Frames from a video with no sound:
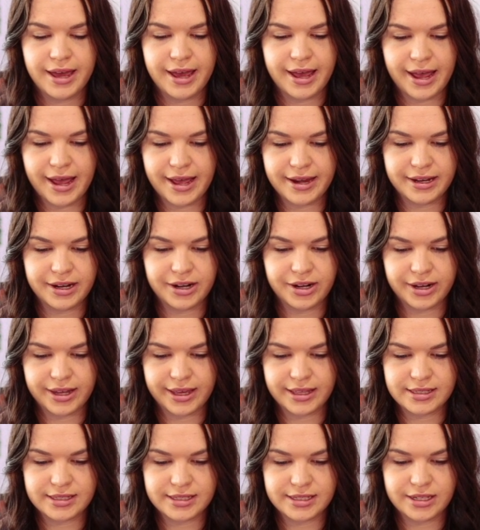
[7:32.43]
and here you
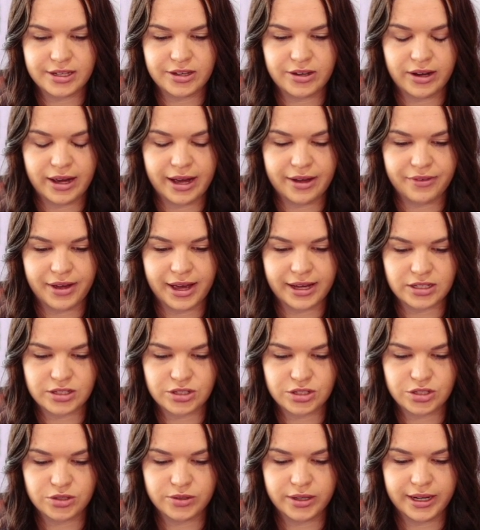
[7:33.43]
can see you have
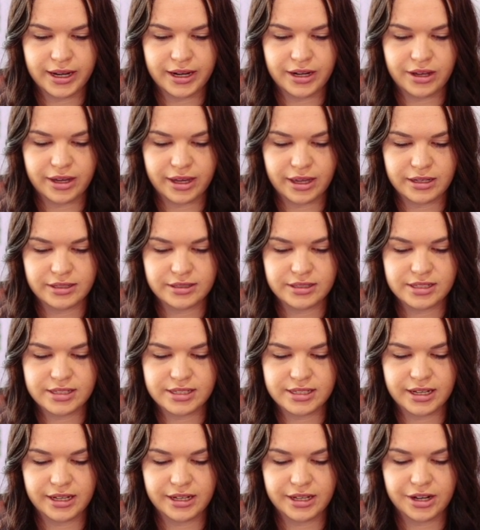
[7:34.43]
access to it and you can
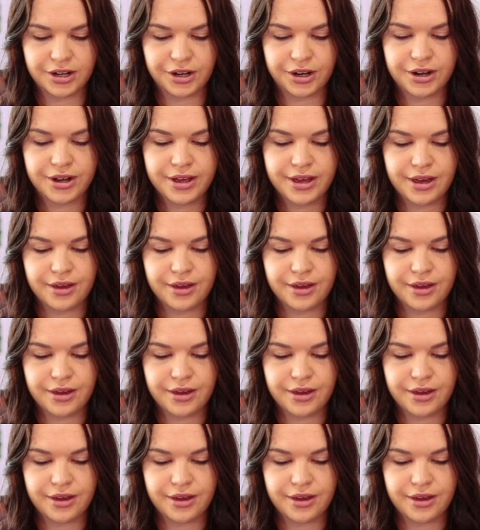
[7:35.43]
see it here,